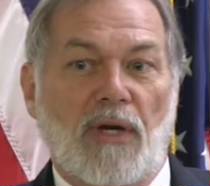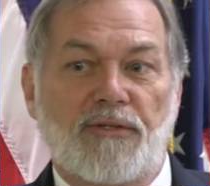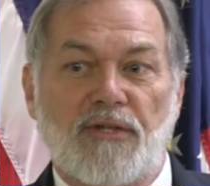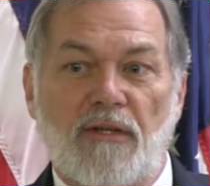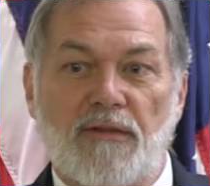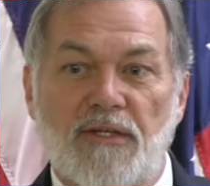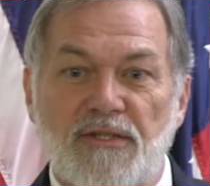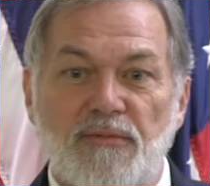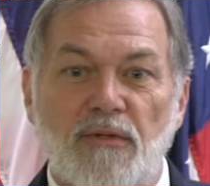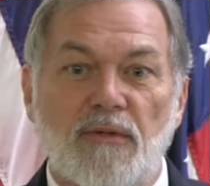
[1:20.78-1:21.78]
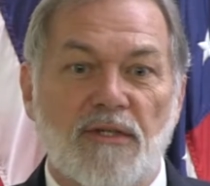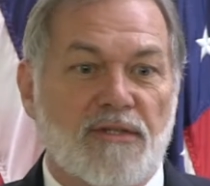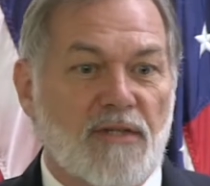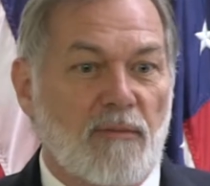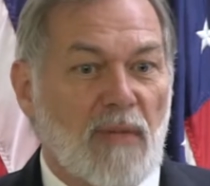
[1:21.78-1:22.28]
But this
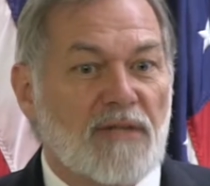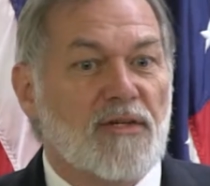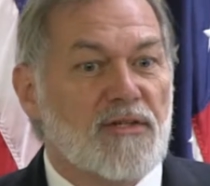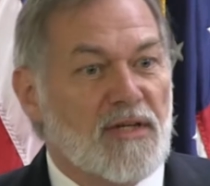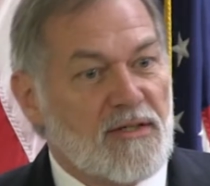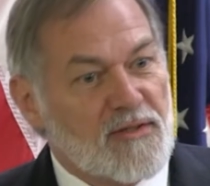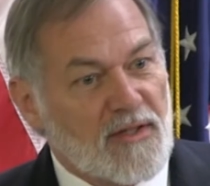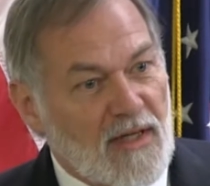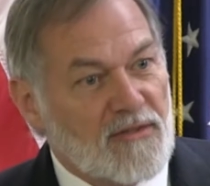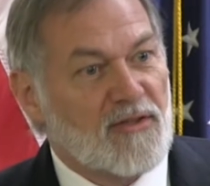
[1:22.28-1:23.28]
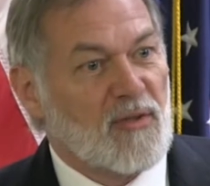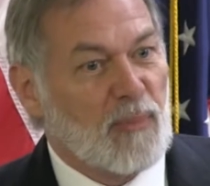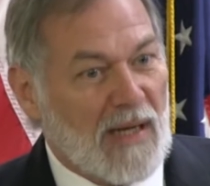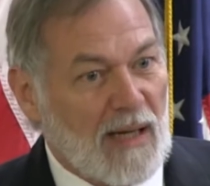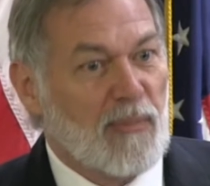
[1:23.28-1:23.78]
message needs to get to the
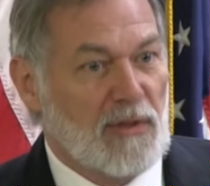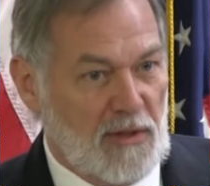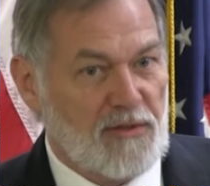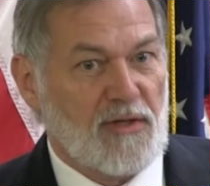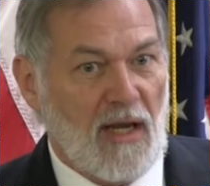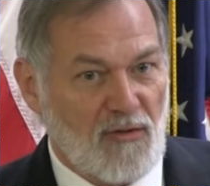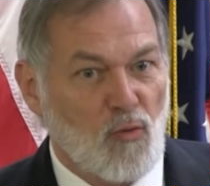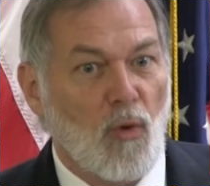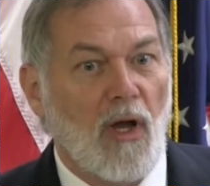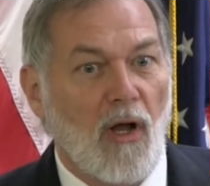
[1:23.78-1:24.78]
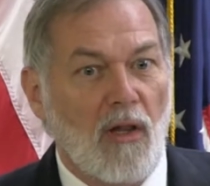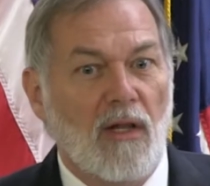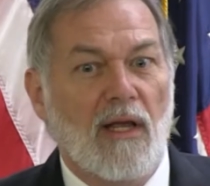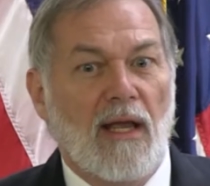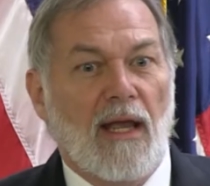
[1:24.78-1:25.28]
populace as well.
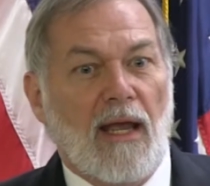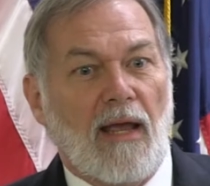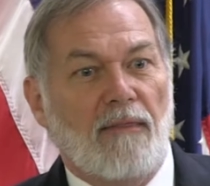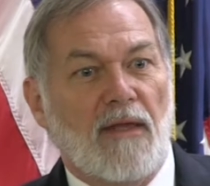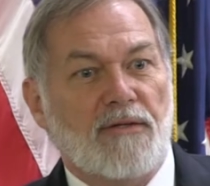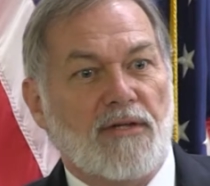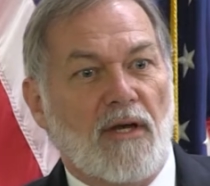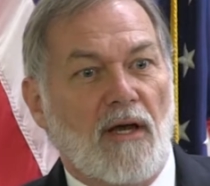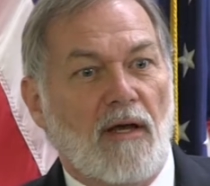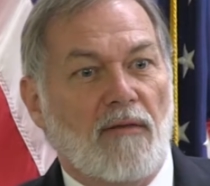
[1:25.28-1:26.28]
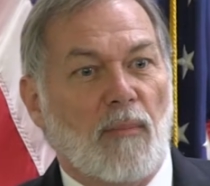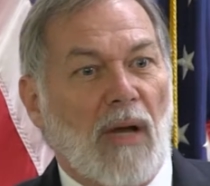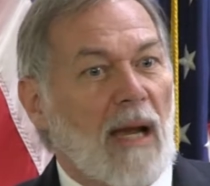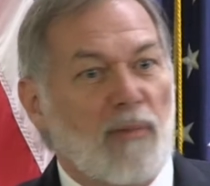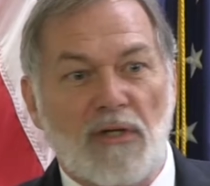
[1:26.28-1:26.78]
Yeah. And that the
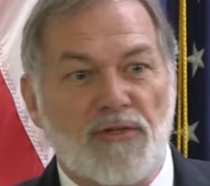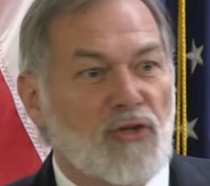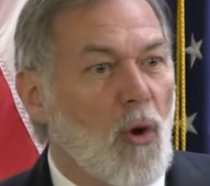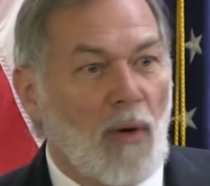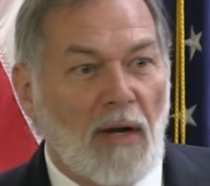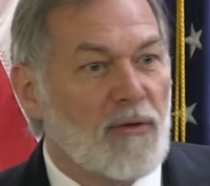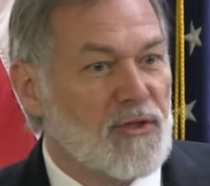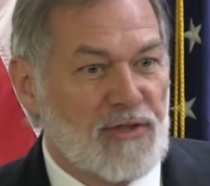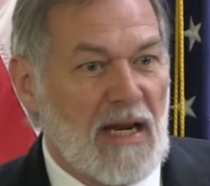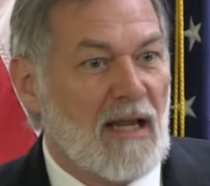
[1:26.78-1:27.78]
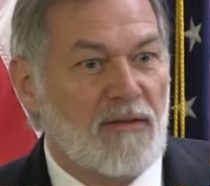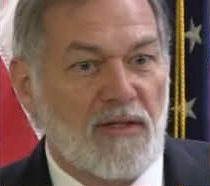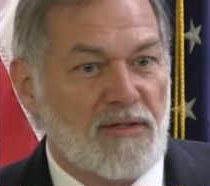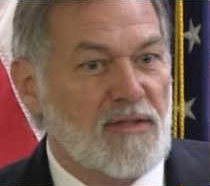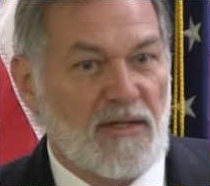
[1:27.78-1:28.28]
populace don't understand
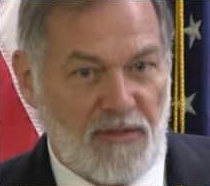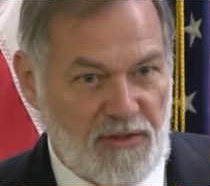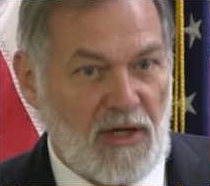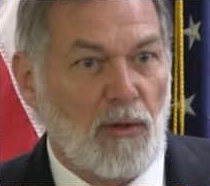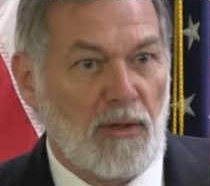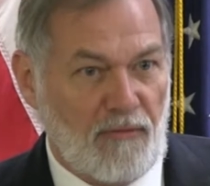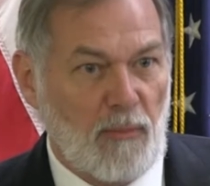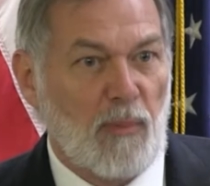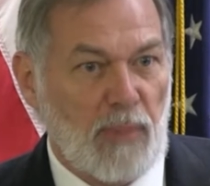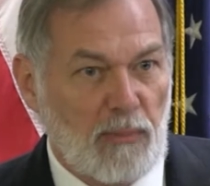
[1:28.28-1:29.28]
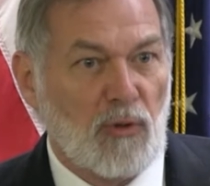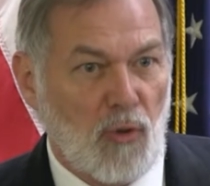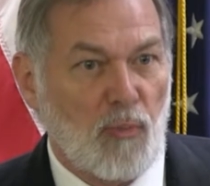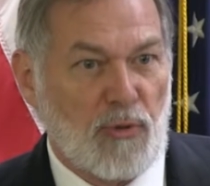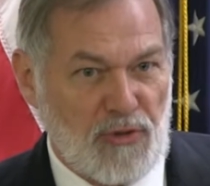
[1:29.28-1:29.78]
this necessarily from a
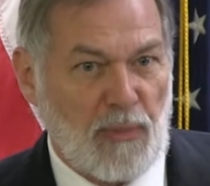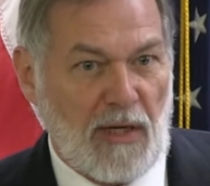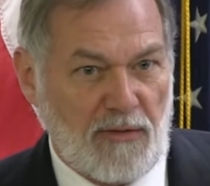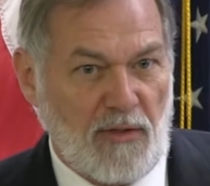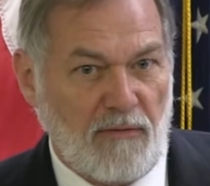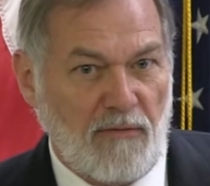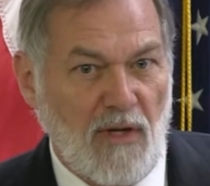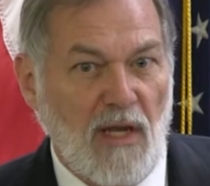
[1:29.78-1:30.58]
biblical perspective.